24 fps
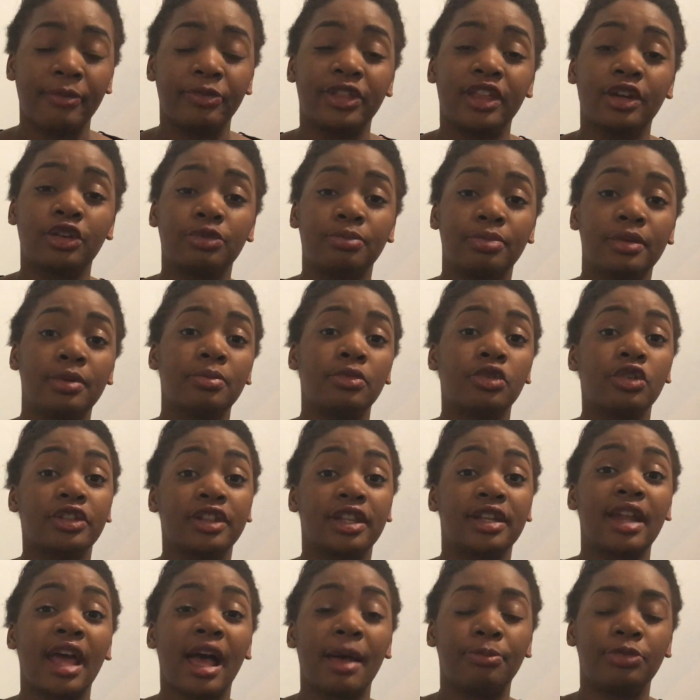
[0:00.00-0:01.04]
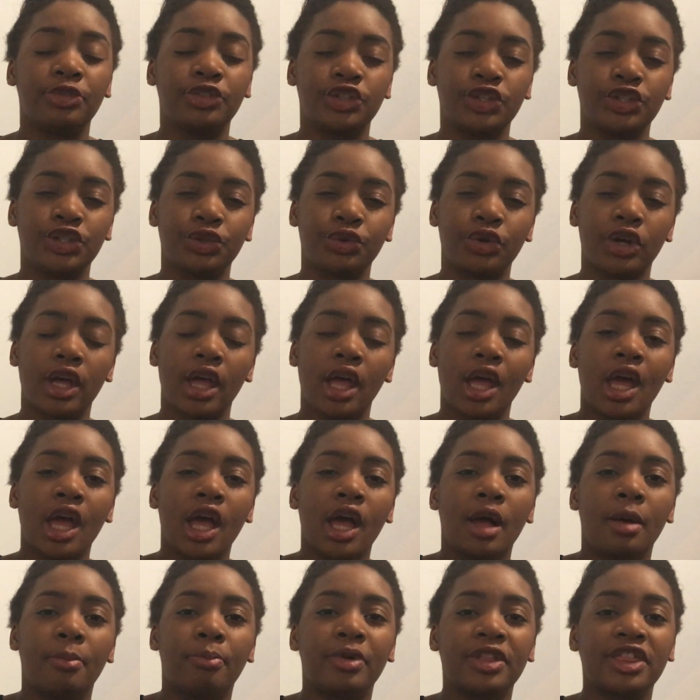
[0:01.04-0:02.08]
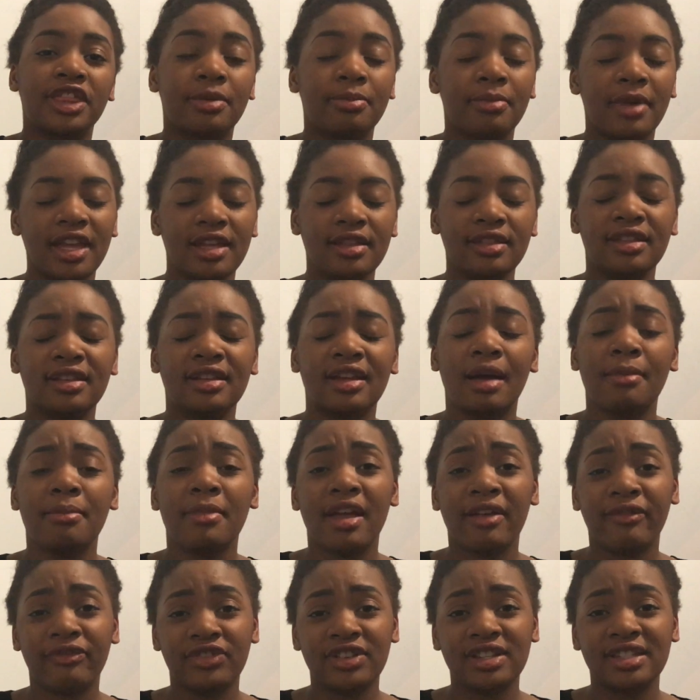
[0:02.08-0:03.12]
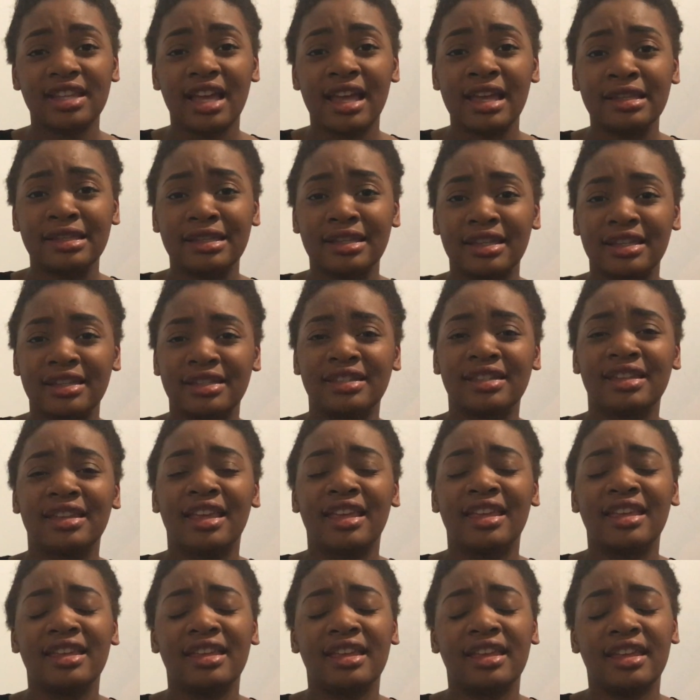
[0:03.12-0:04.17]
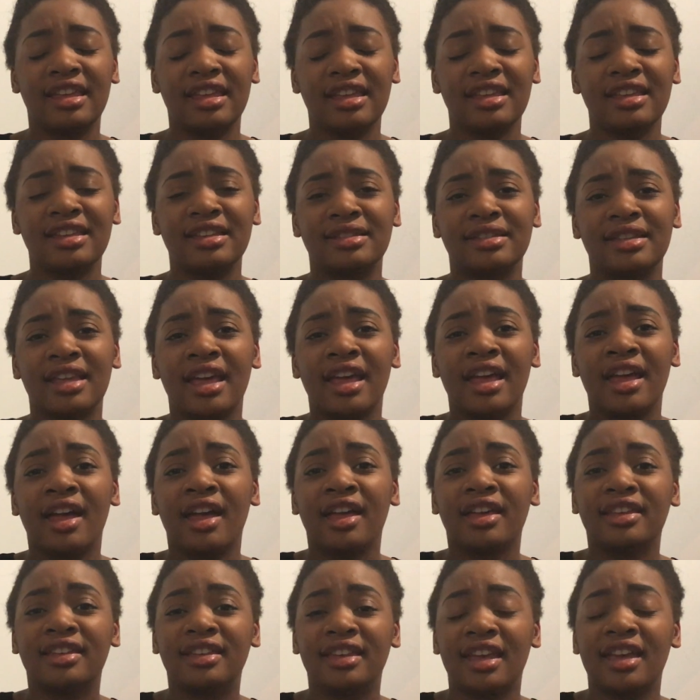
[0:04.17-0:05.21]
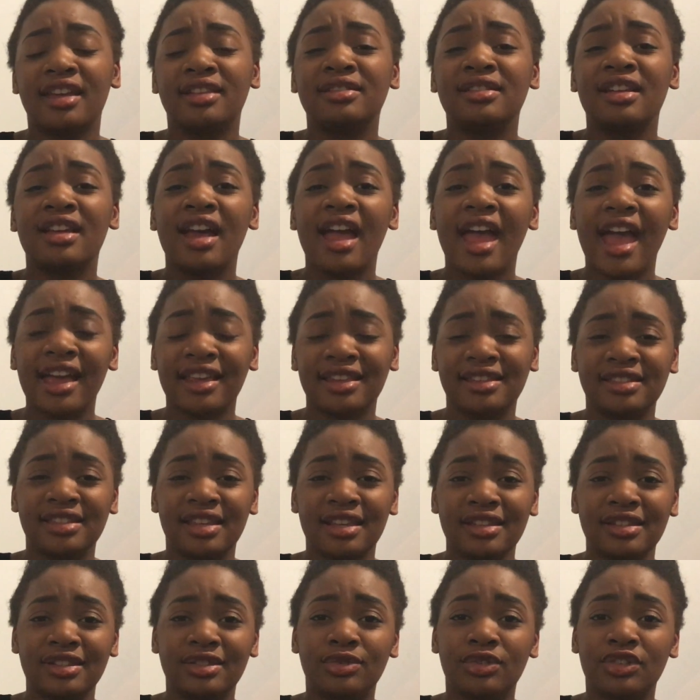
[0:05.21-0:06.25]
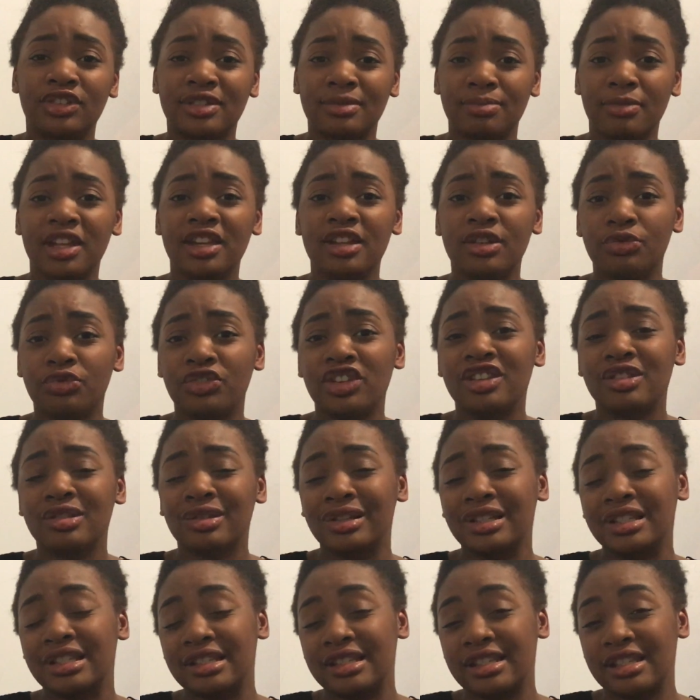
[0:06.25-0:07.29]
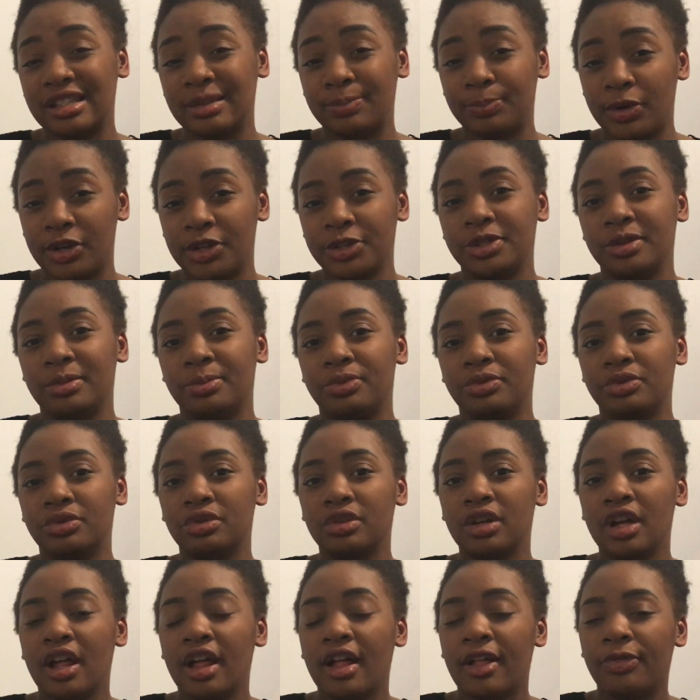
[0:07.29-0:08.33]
they would be more than happy to do it. But the main thing I'm emphasizing is is get access to as many resources as possible.